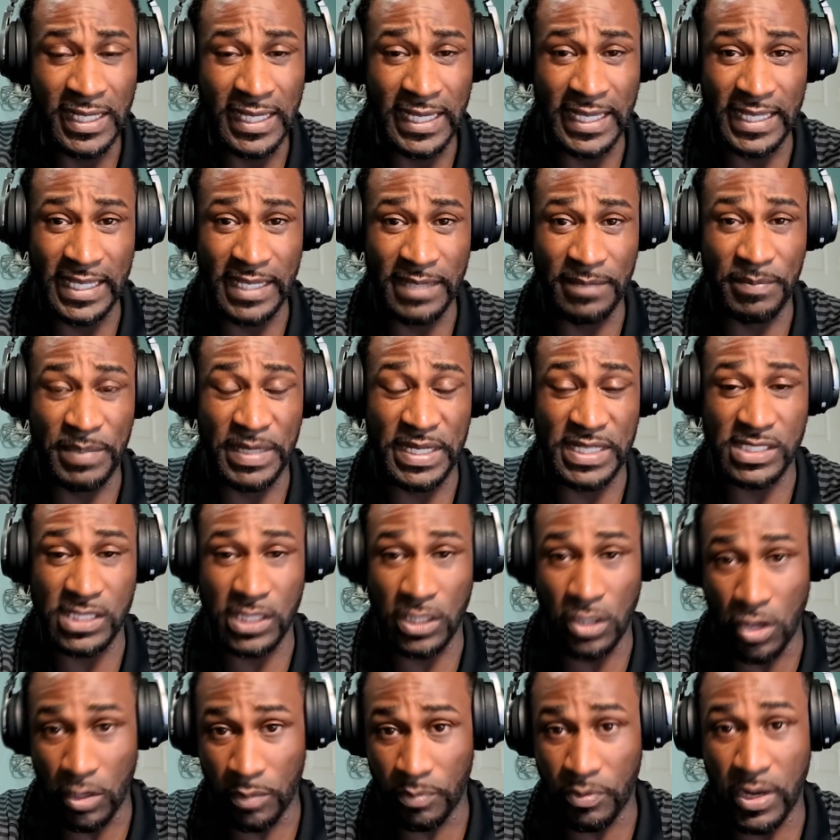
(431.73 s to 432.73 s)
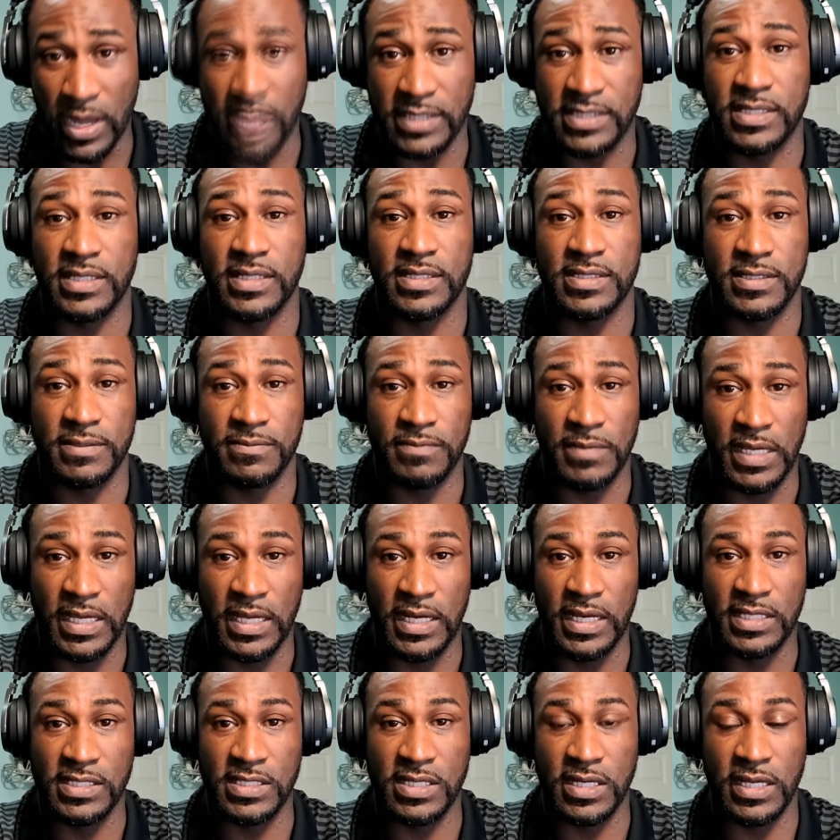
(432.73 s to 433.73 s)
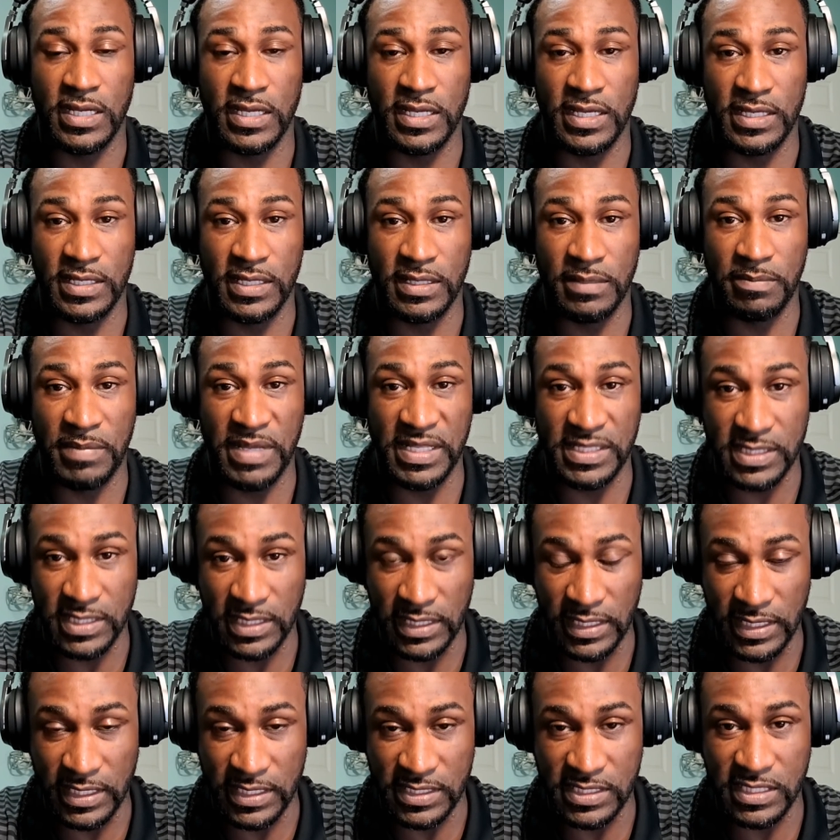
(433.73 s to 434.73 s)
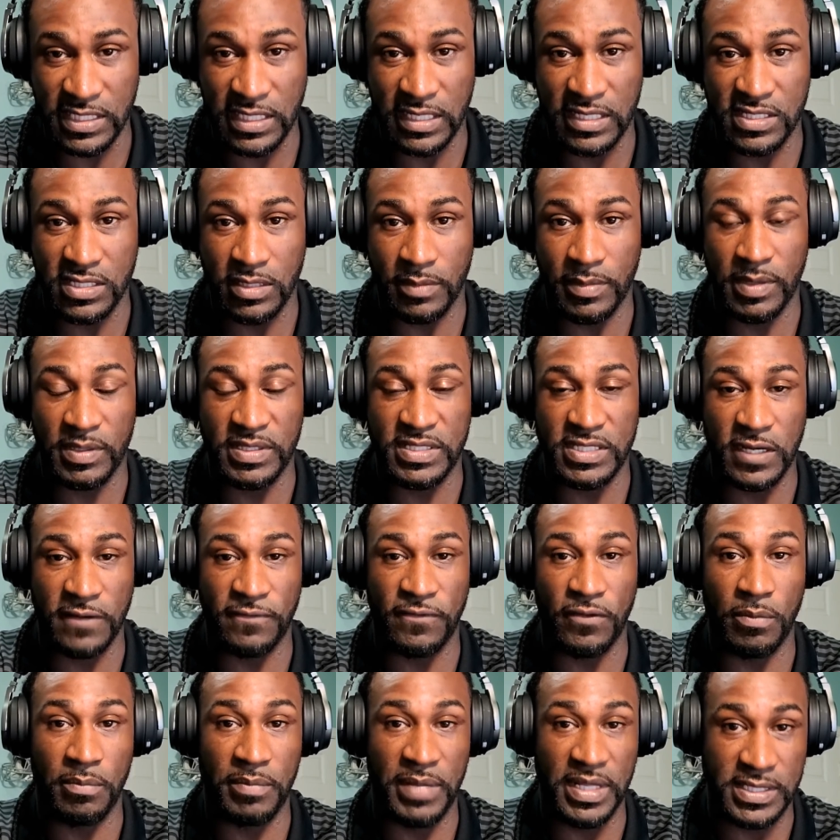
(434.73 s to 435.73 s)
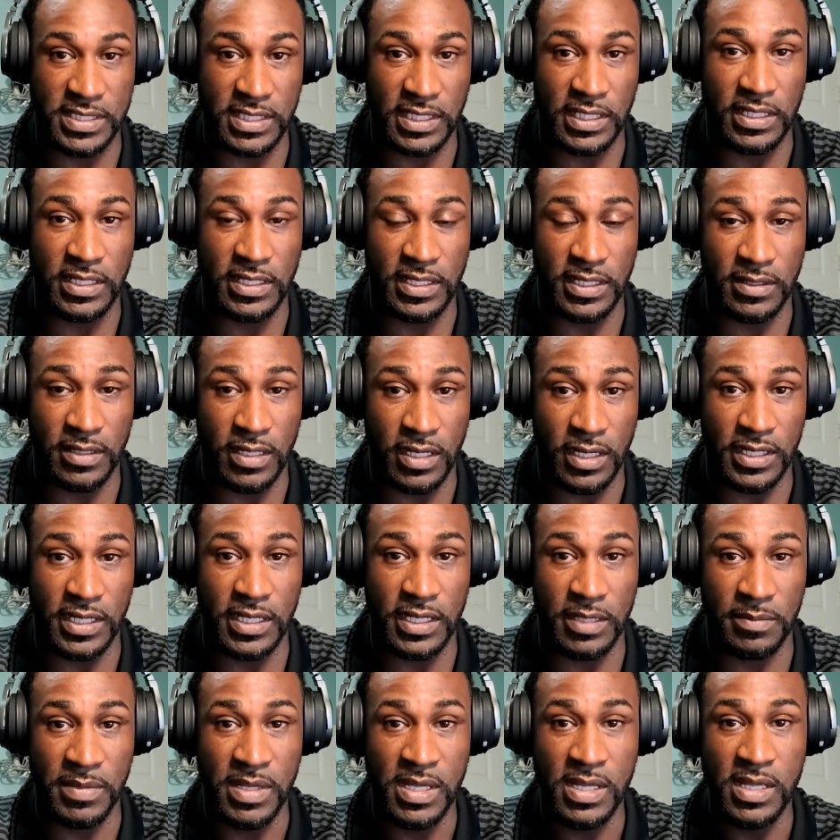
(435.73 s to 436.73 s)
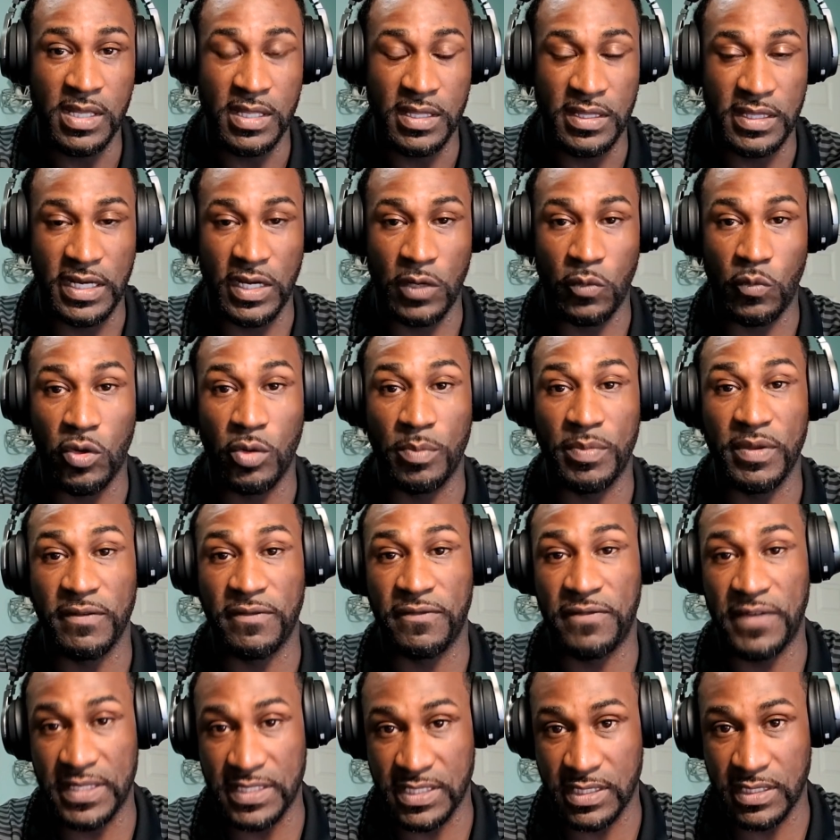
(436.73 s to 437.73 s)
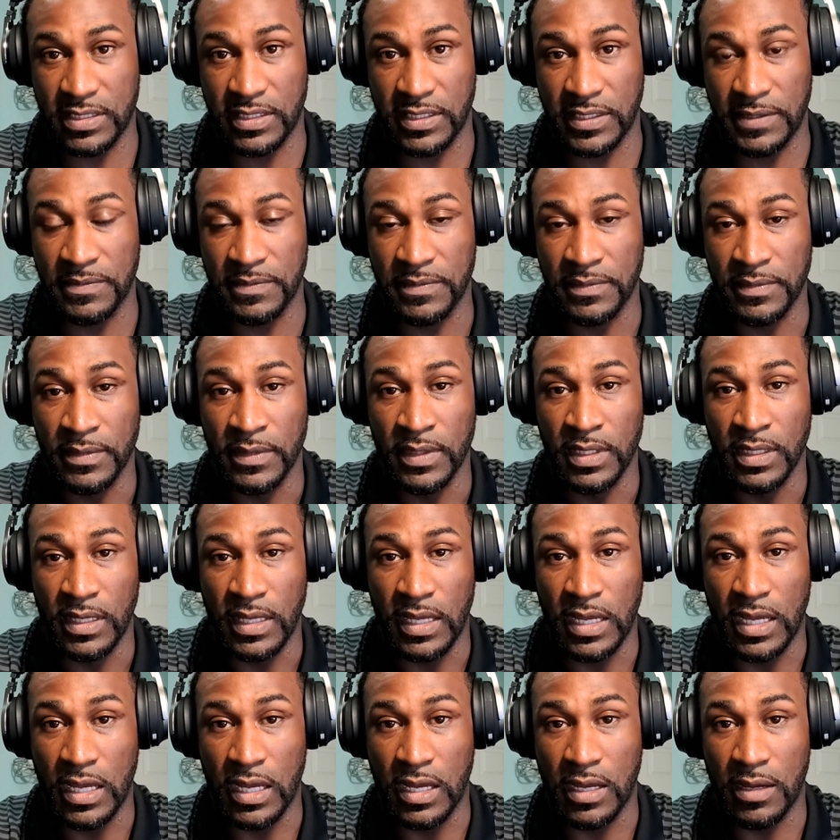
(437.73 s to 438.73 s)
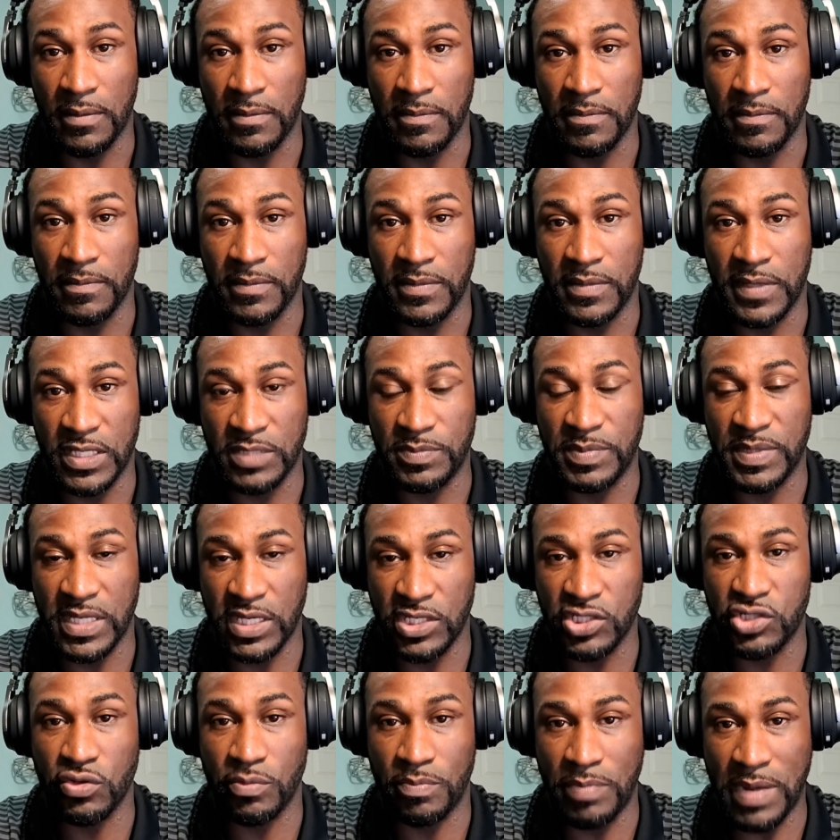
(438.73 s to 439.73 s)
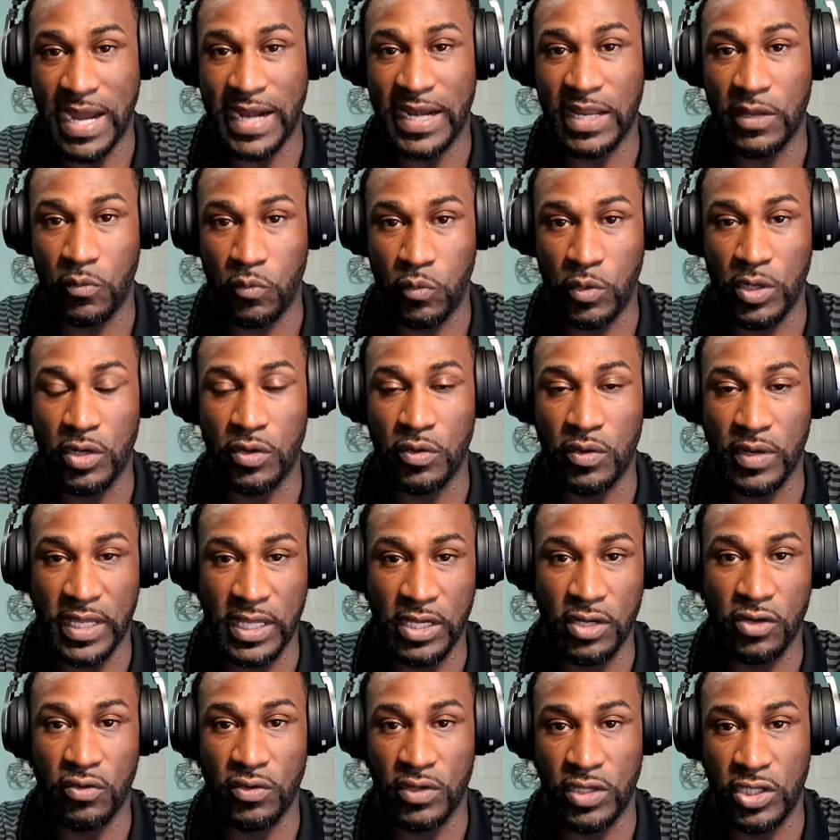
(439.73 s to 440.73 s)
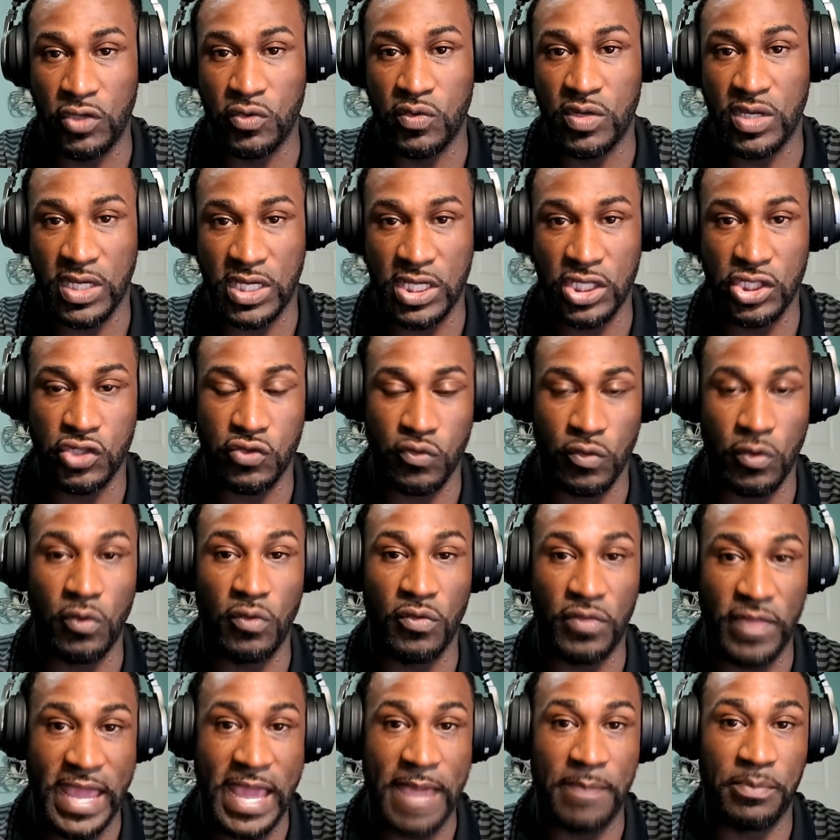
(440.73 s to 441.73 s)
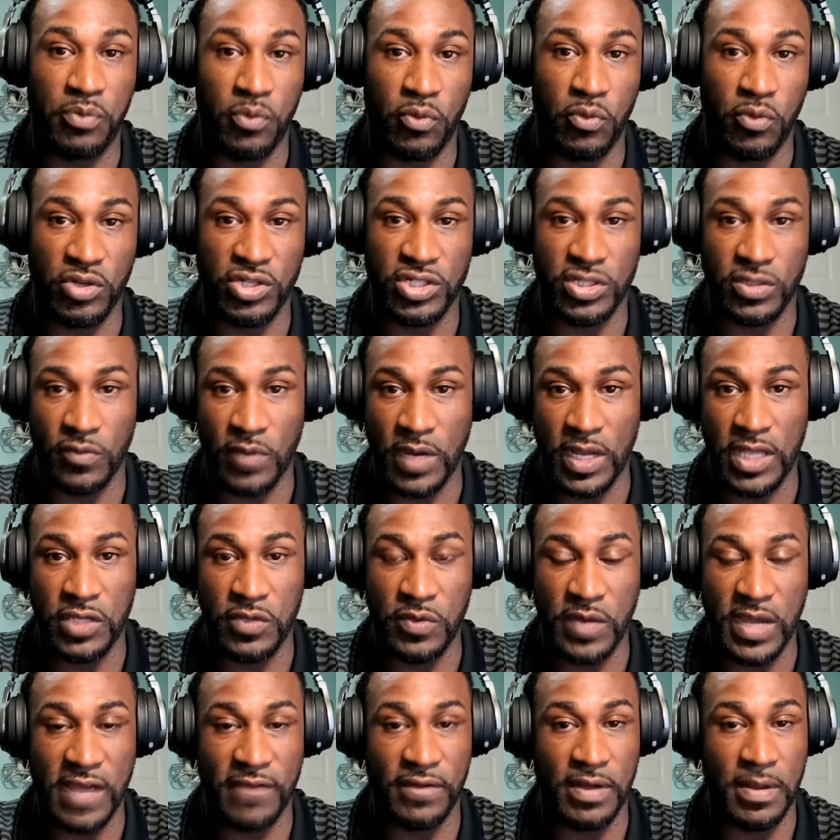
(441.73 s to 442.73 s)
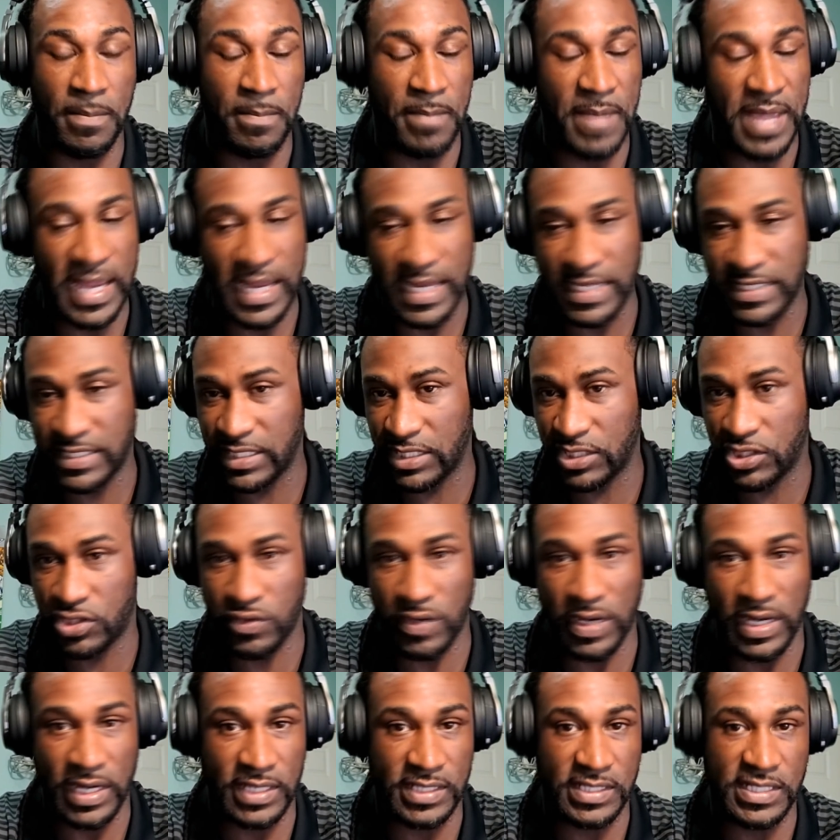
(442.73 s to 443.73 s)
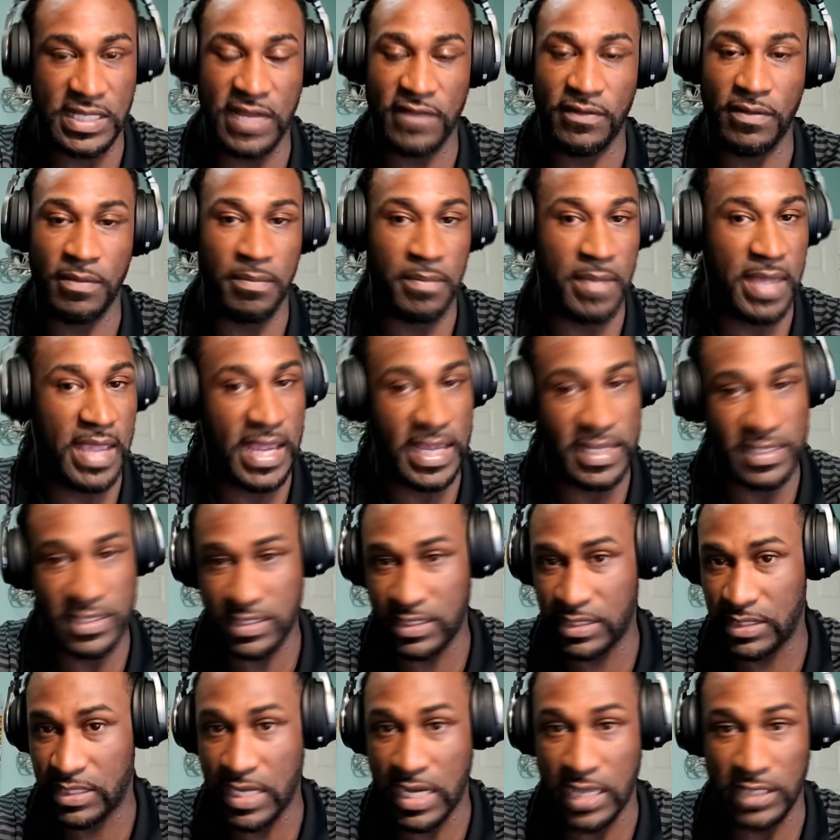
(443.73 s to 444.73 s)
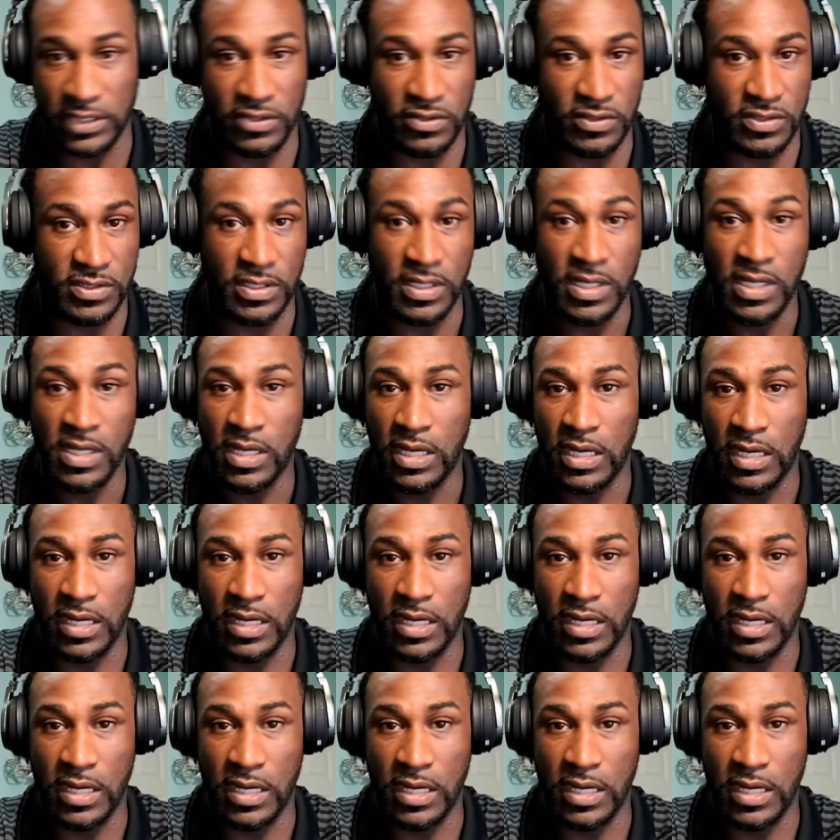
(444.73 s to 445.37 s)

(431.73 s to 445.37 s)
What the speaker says: But it's a long process, and he's going to mentally, it's going to be tougher mentally on him than it will be physically. Because your body will heal. You can control that portion, right? You have amazing training staff, amazing doctors